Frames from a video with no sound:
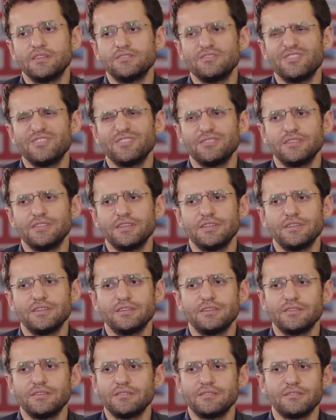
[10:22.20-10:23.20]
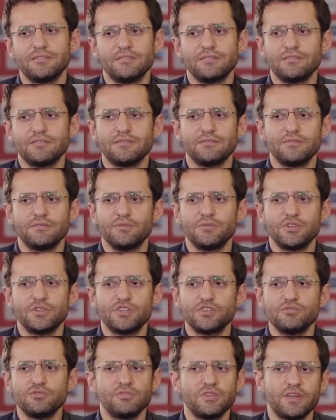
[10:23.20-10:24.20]
generally we
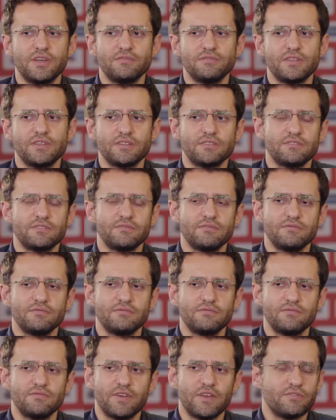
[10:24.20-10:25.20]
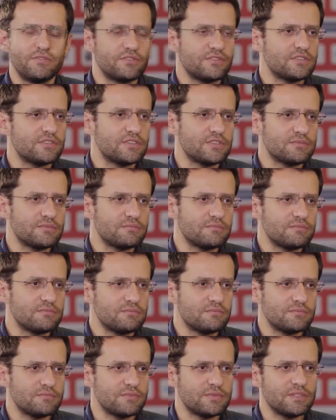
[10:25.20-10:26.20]
shouldn't have that favoritism
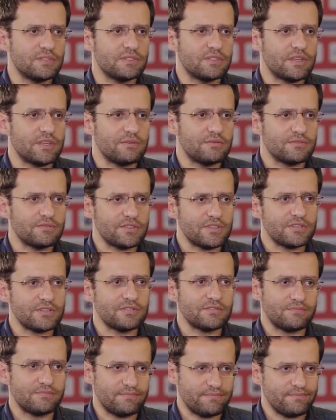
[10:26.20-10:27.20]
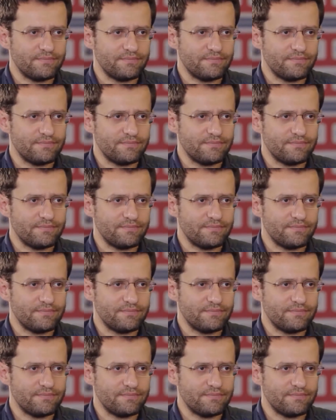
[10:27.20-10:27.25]
in the game of chess.